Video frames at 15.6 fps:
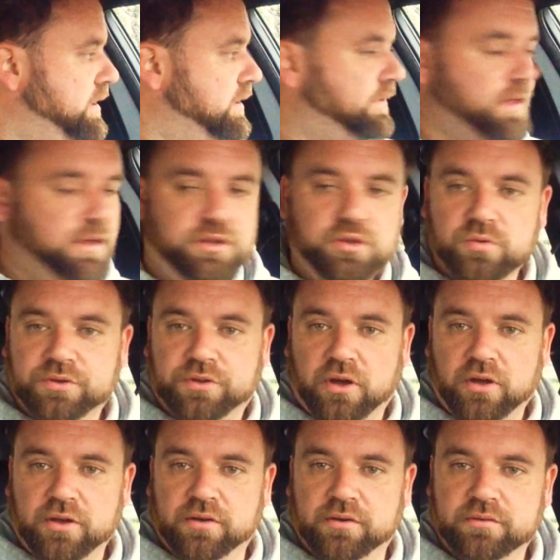thank you a
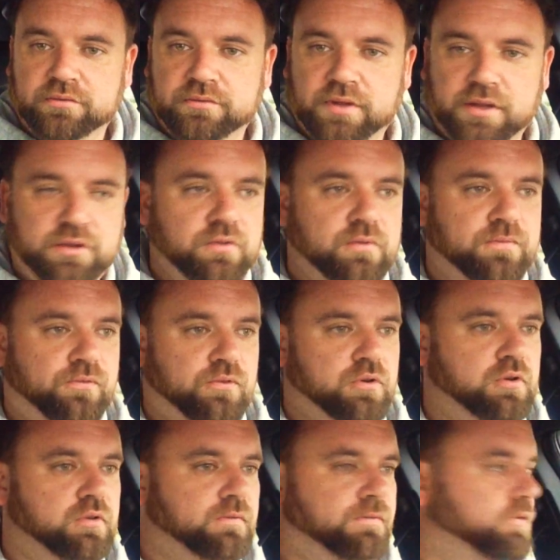ton thank you
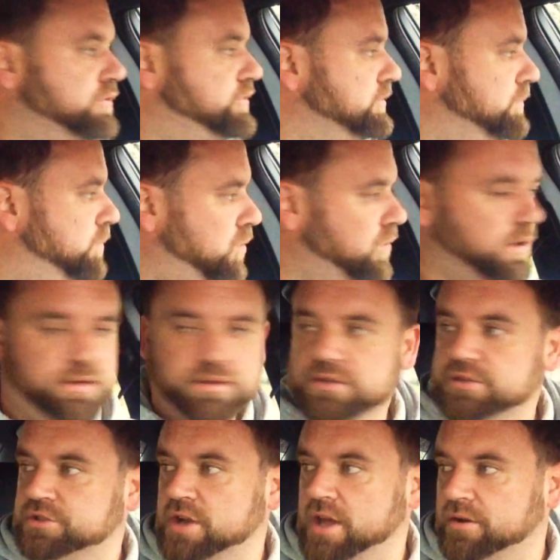for for supporting
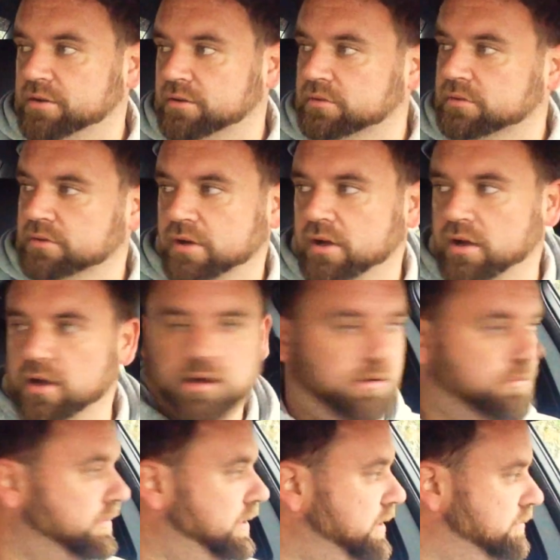this channel.
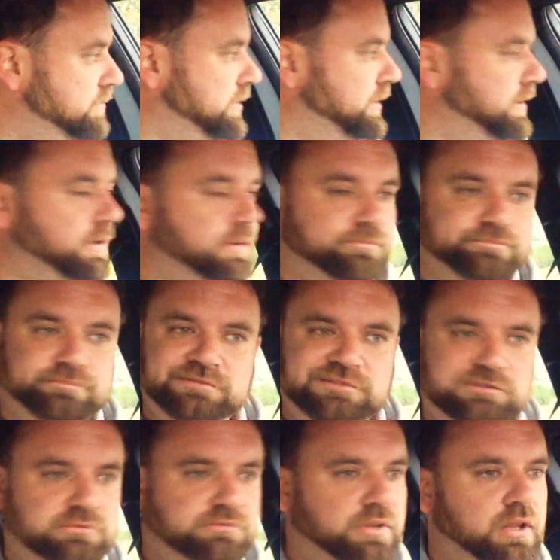Um, it really
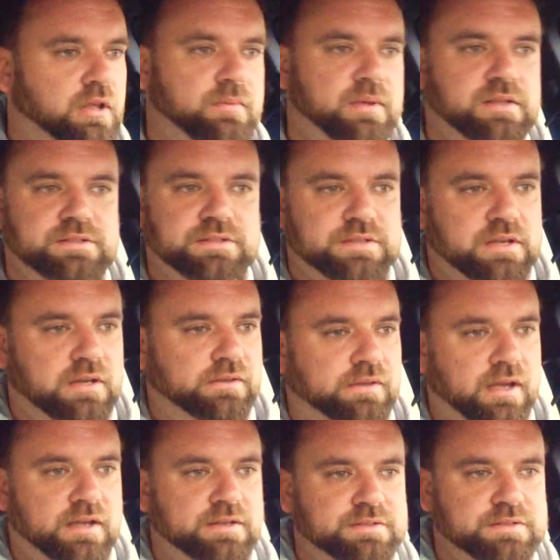it means it's on,
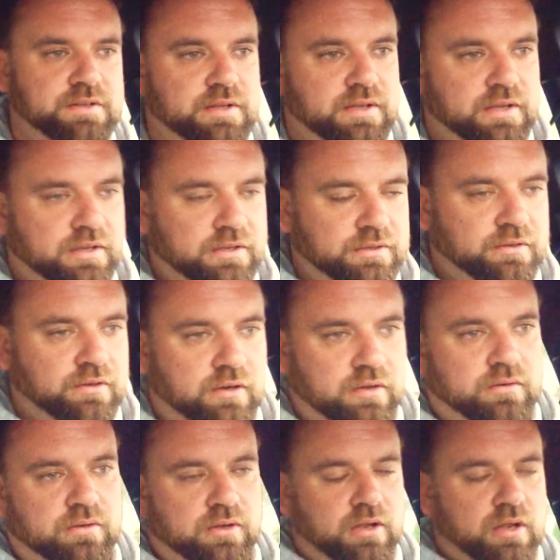guys. You know.
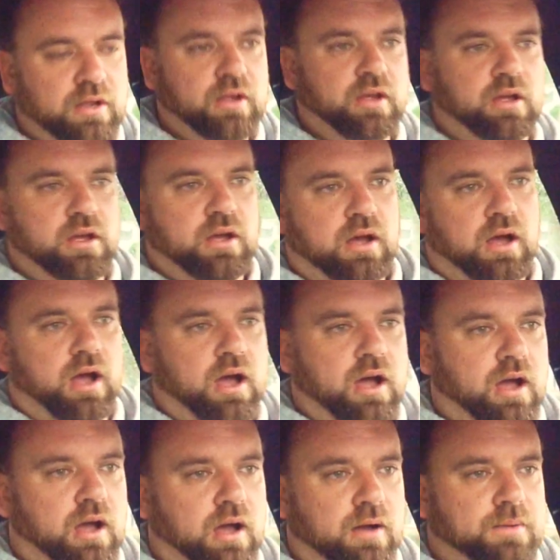
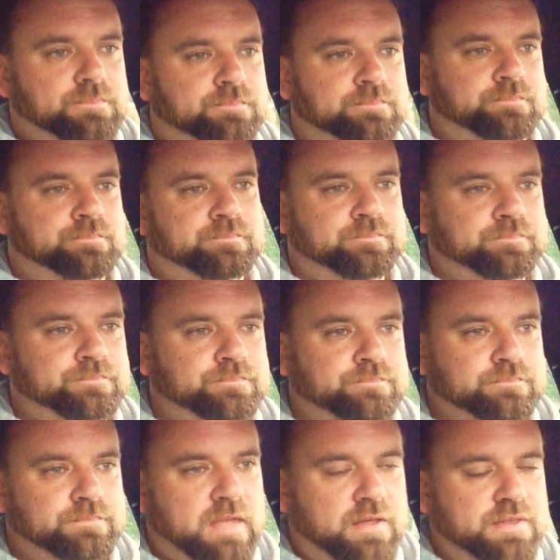
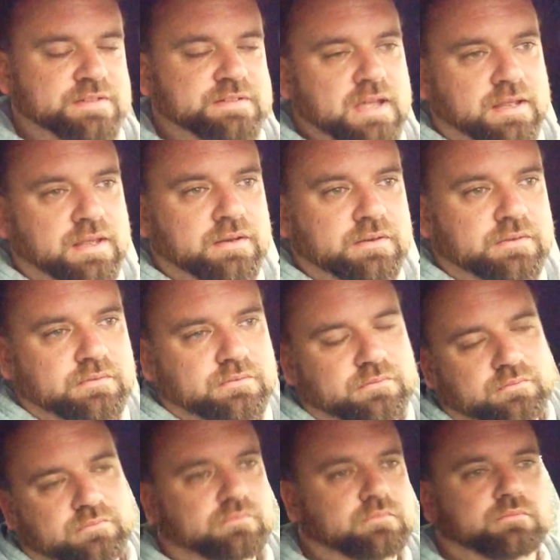Um, now the
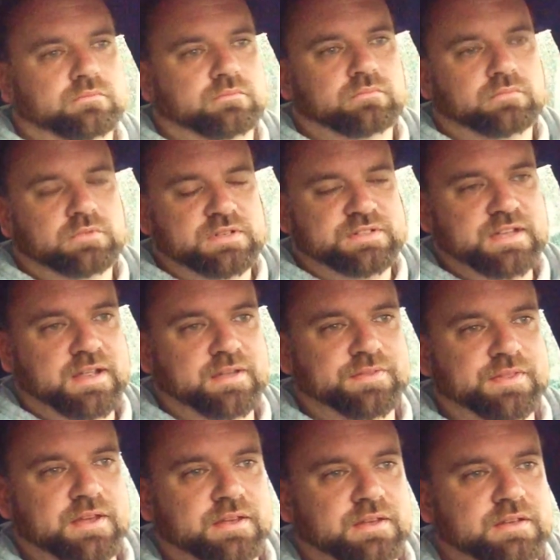second the second
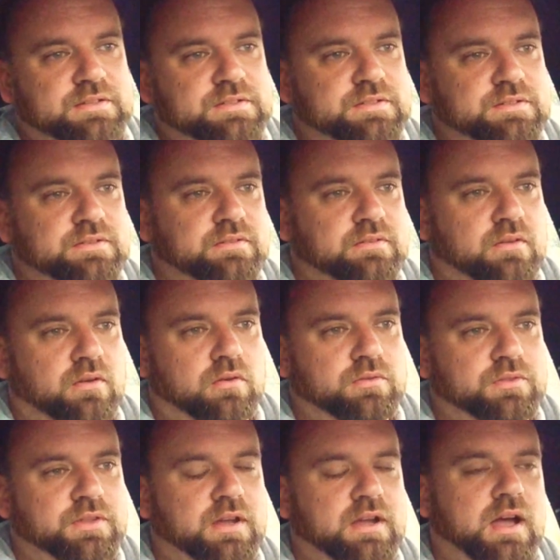thing is
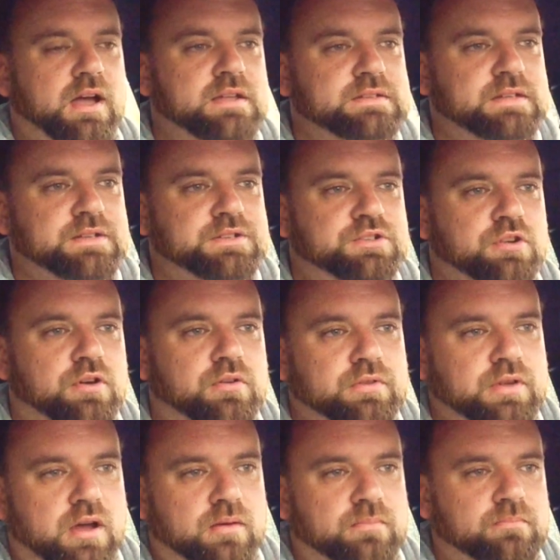the guys that showed
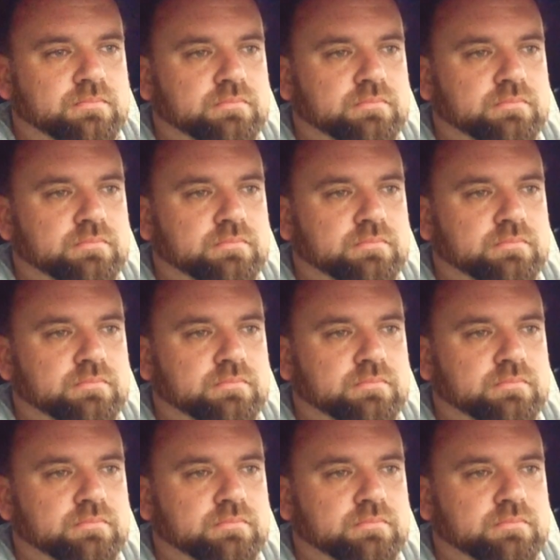up